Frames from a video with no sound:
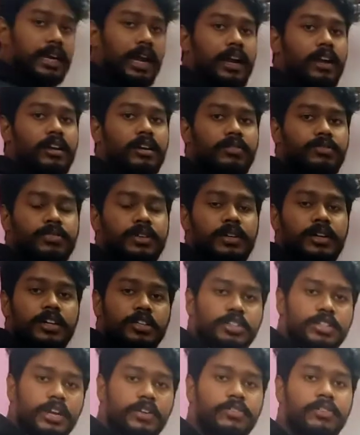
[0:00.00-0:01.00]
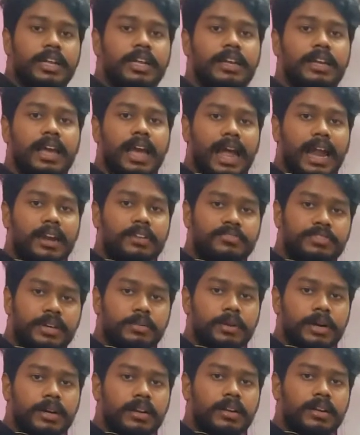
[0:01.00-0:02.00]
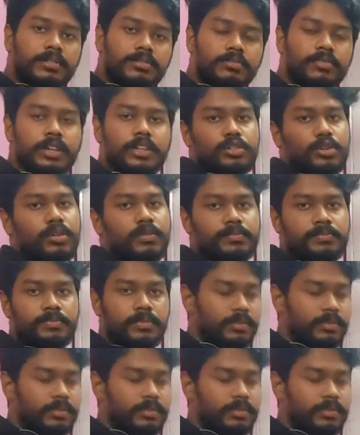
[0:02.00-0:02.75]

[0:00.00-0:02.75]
kind of shivering and fever will show.